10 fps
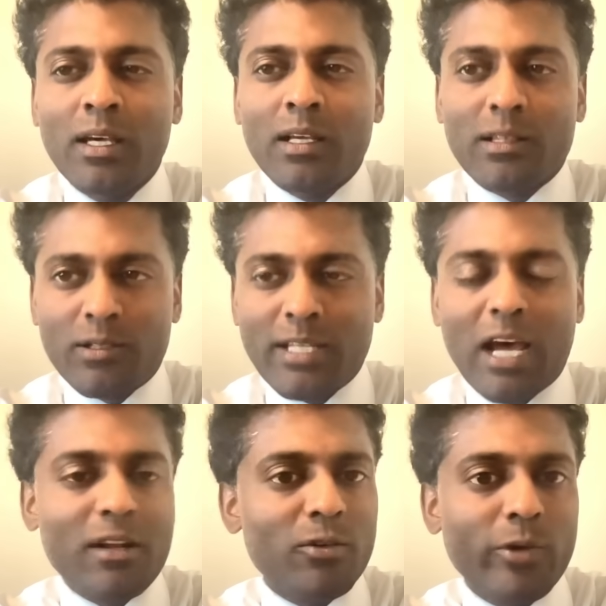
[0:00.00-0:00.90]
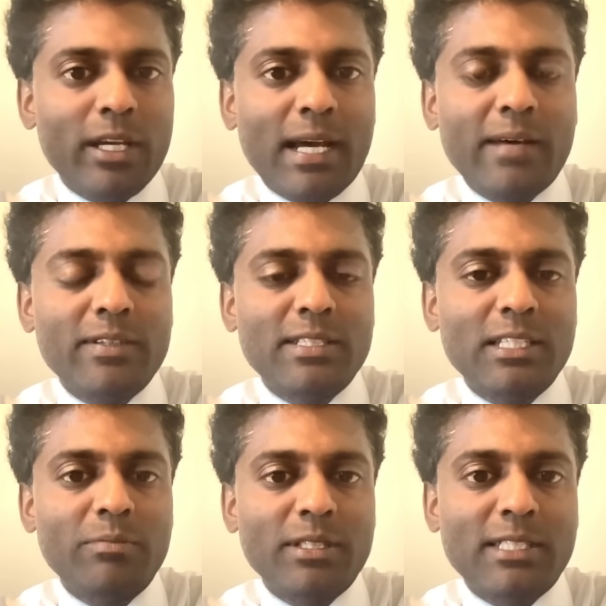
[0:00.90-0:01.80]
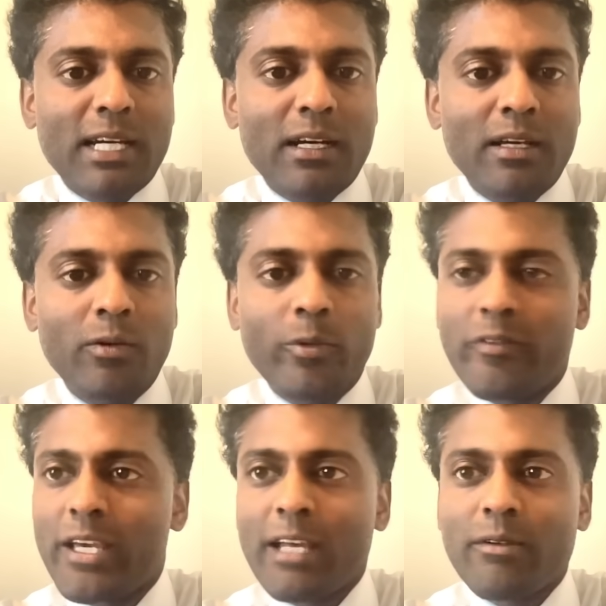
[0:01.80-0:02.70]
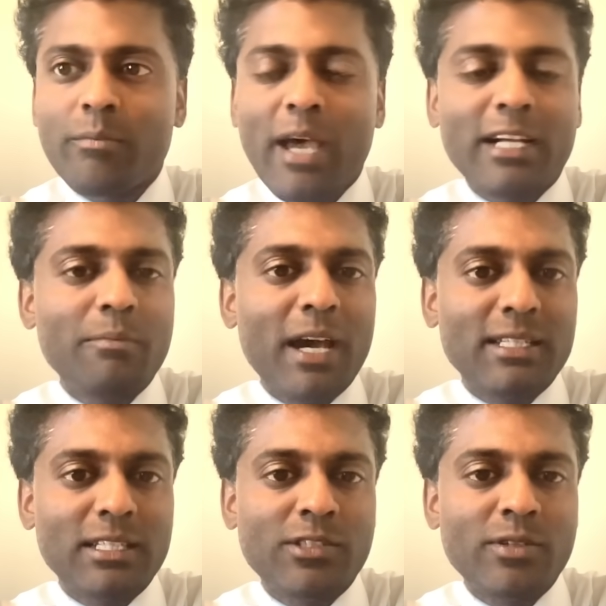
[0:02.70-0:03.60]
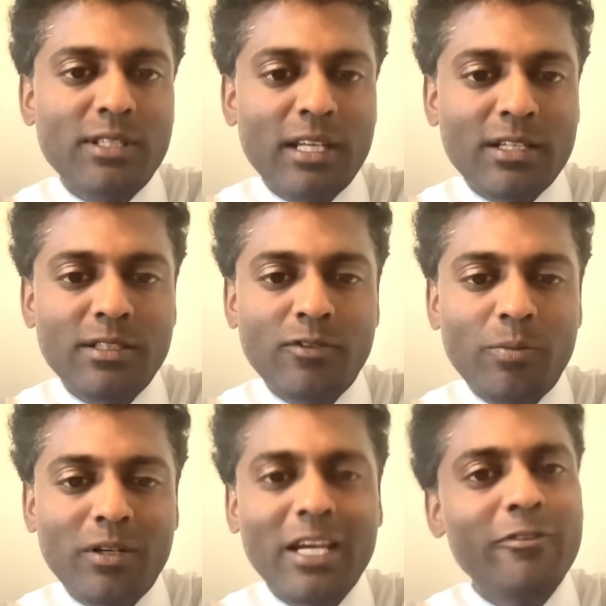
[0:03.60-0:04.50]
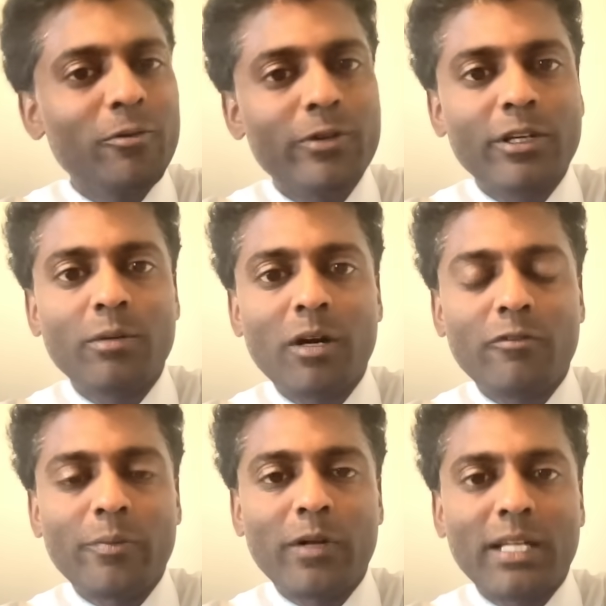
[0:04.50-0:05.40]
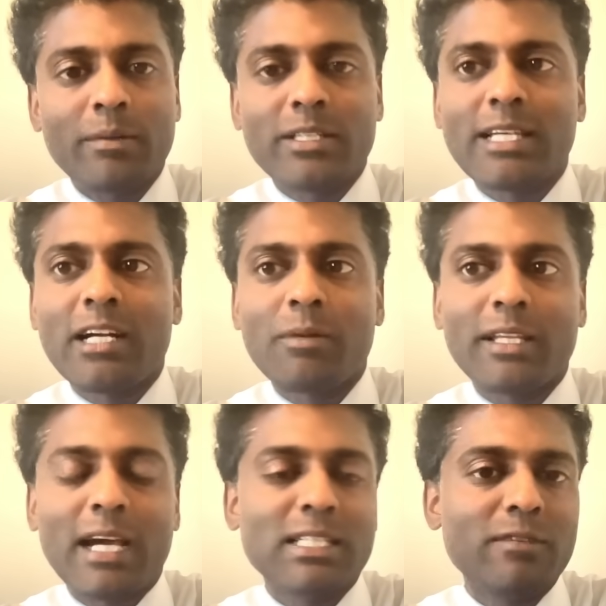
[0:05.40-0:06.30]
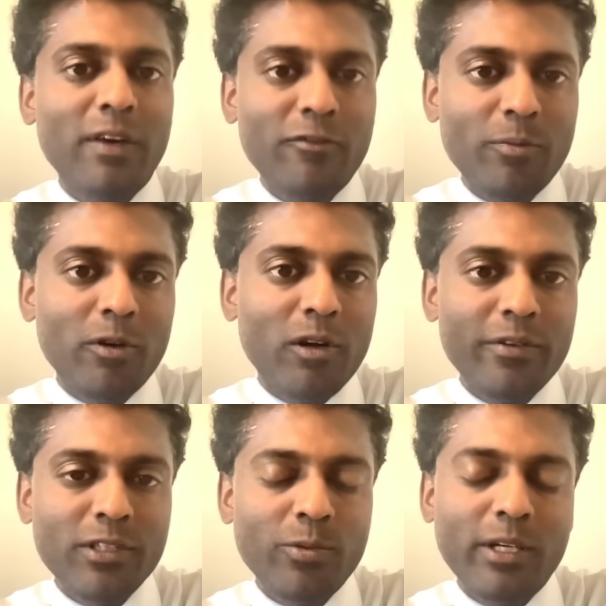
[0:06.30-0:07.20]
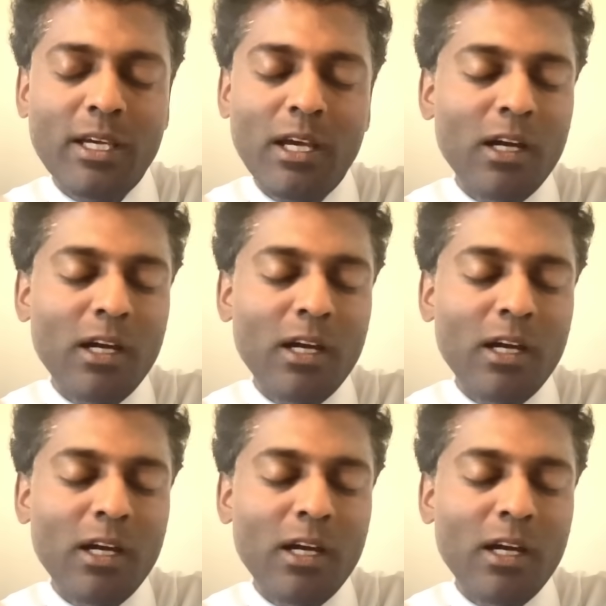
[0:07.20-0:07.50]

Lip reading: A little down on the week, obviously, but we've had back-to-back six-unit selections of football. I feel pretty good about football. I'm excited about the IC5 football card this week.